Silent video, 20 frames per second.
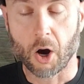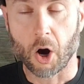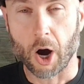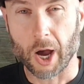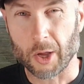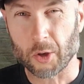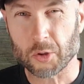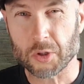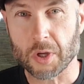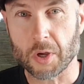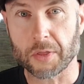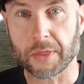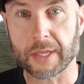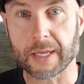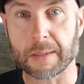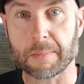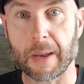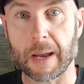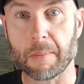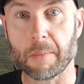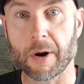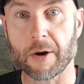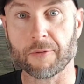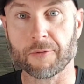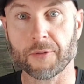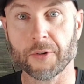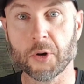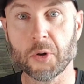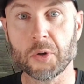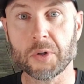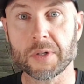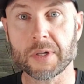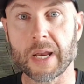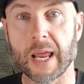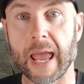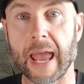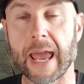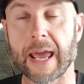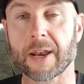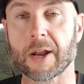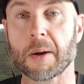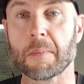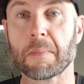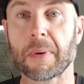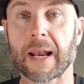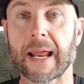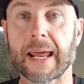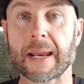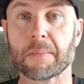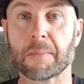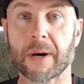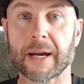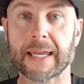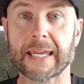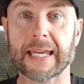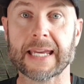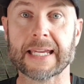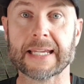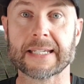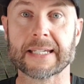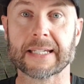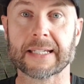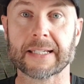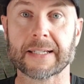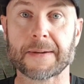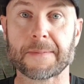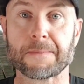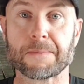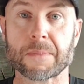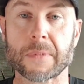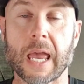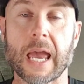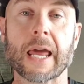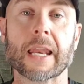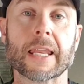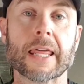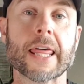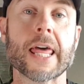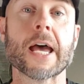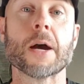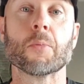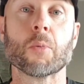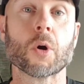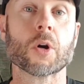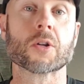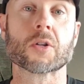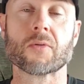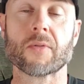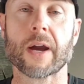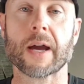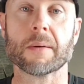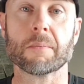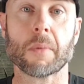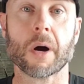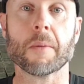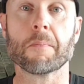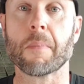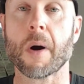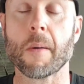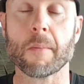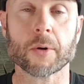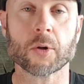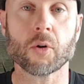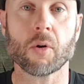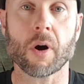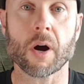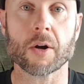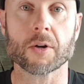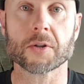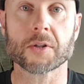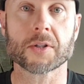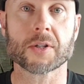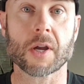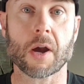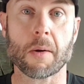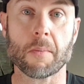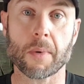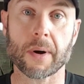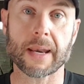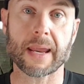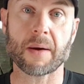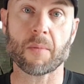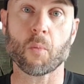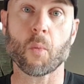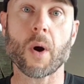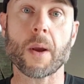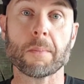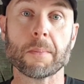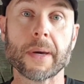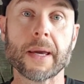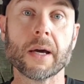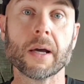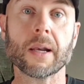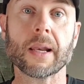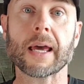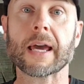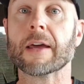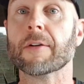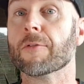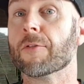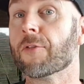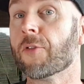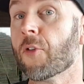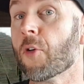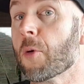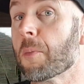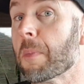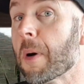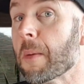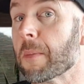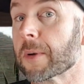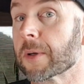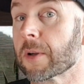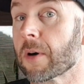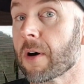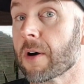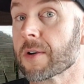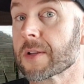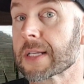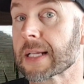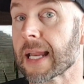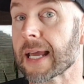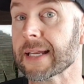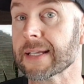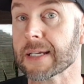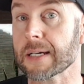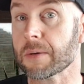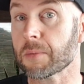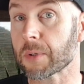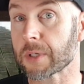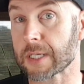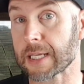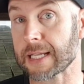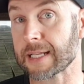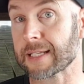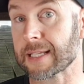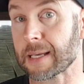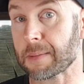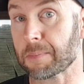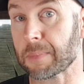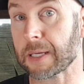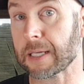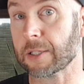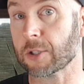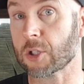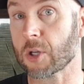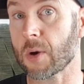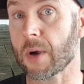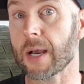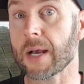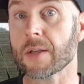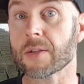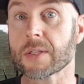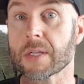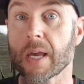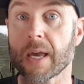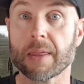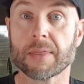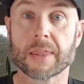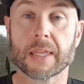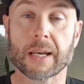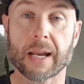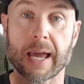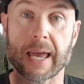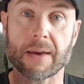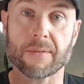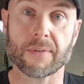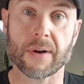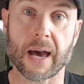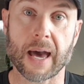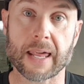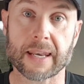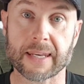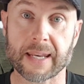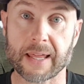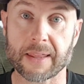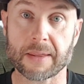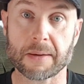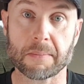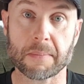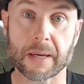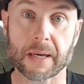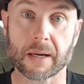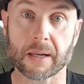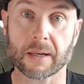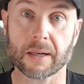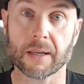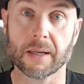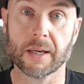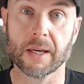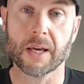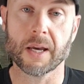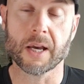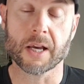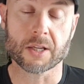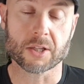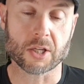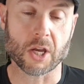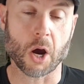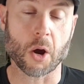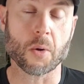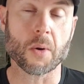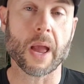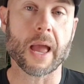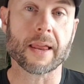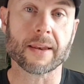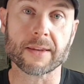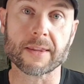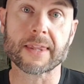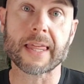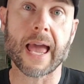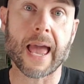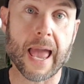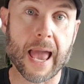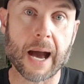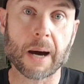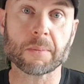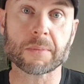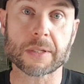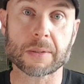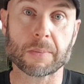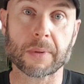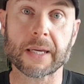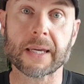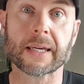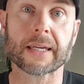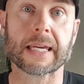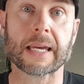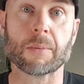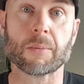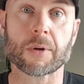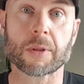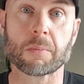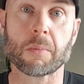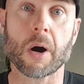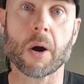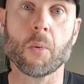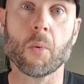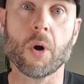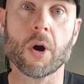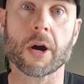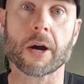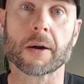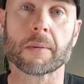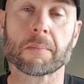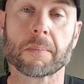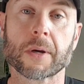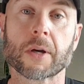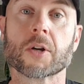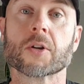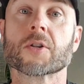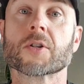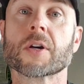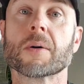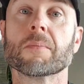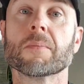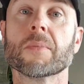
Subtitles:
I also think about my food and I plan my eating, and that works around my Pomodoros. So I might have one meal and 4 Pomodoros later, which ends up being 2 hours, then I have another meal. So, and that helps me again with my work, because